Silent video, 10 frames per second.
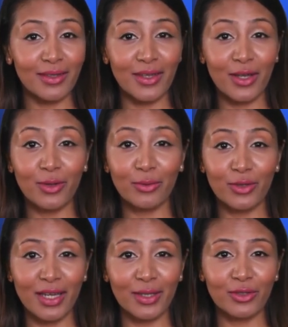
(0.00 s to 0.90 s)
hearing
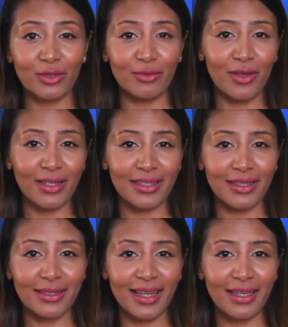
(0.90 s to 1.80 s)
protection
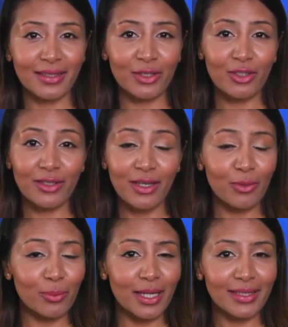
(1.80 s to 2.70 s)
devices such as
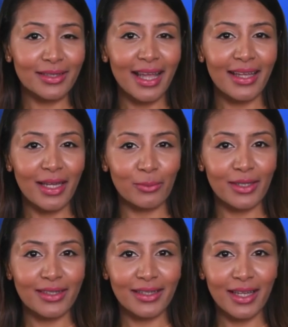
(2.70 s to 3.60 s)
earplugs and
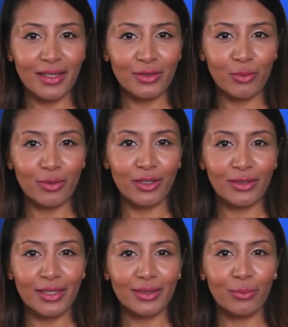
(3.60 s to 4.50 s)
earmuffs to
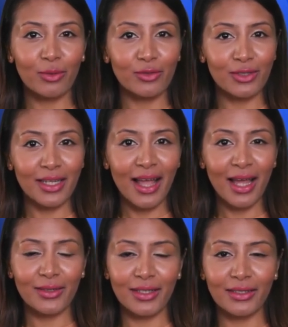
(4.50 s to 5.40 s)
reduce exposure to
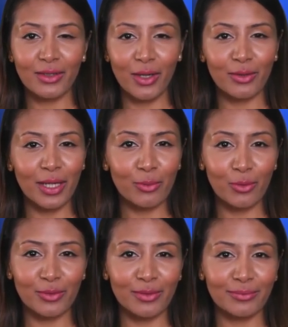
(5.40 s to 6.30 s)
hazardous noise
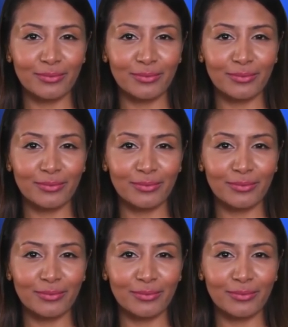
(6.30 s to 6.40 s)
levels,